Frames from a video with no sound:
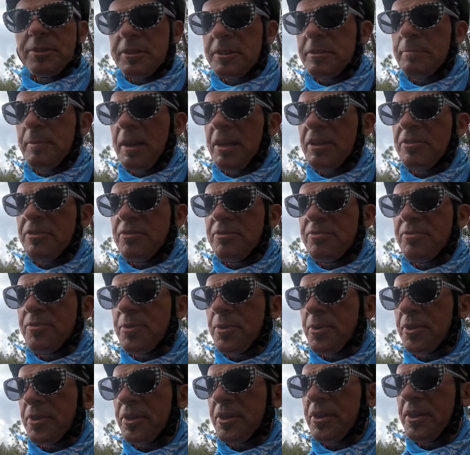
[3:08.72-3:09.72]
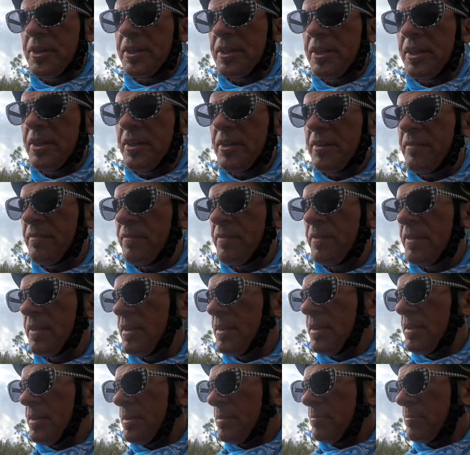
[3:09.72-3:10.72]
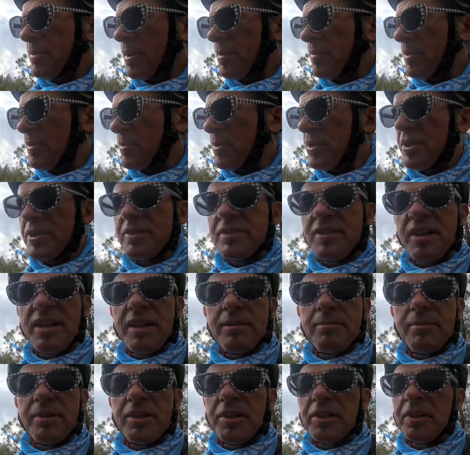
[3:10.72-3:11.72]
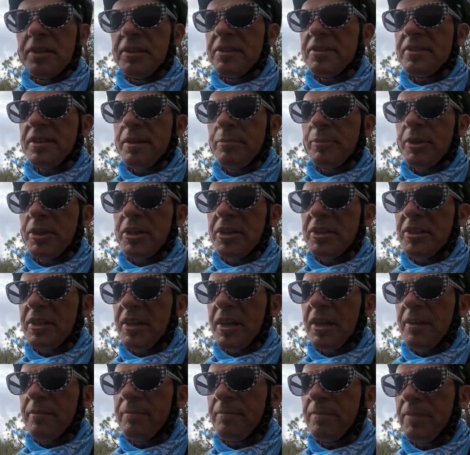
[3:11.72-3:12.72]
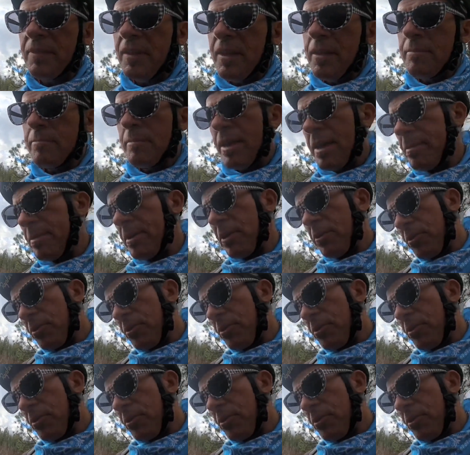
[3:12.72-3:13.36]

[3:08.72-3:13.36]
suspension fork on here, probably 110 mil, somewhere in there. Maybe